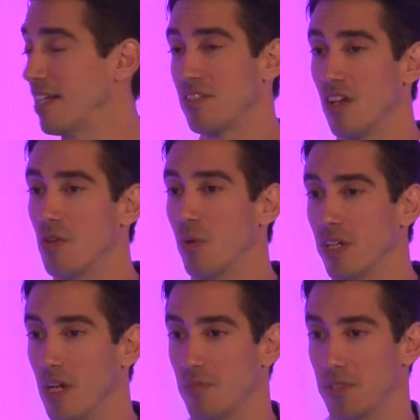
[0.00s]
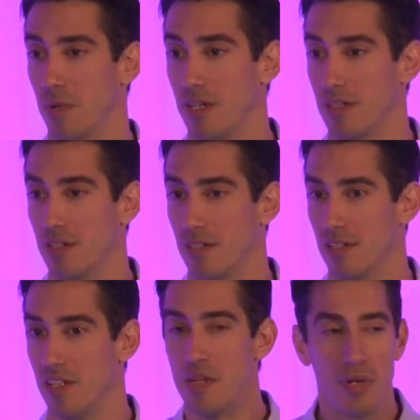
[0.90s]
that's another one that comes to mind.
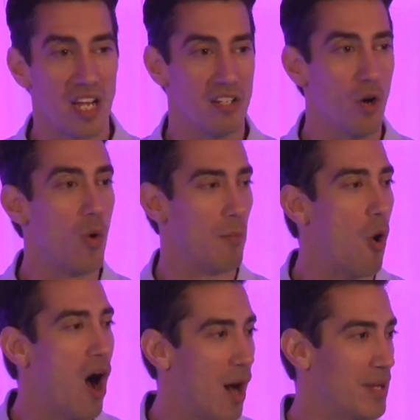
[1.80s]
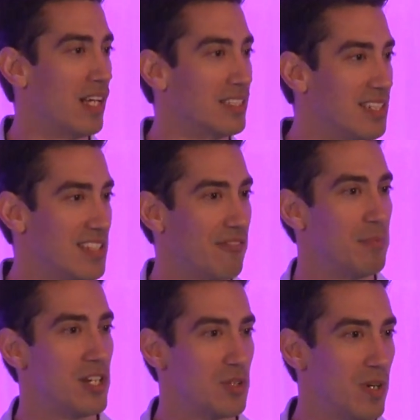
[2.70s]
Anybody know what Muhammad Ali's
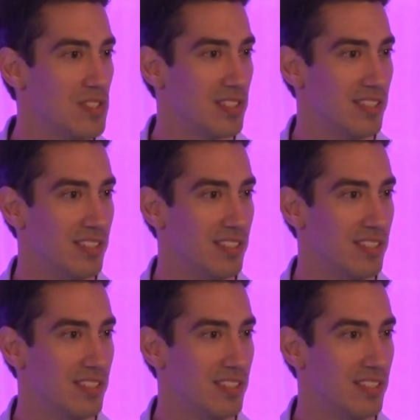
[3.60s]
affirmation was?